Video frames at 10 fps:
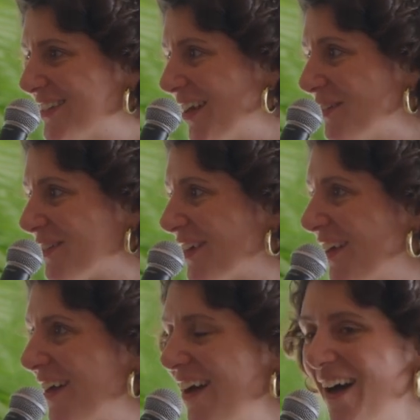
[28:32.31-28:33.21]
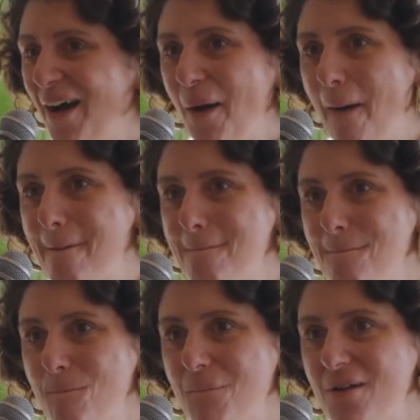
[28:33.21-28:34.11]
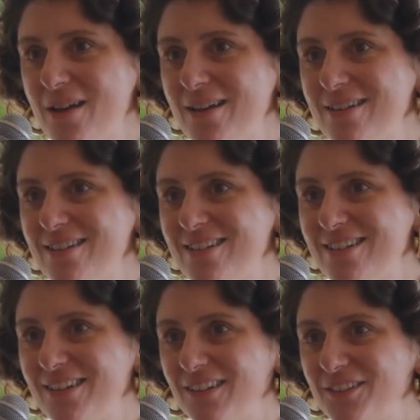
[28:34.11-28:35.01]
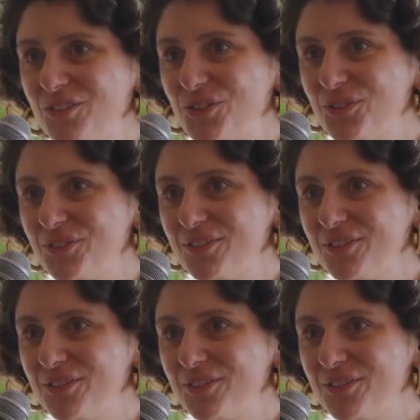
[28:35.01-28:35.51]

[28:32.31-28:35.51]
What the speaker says: death. And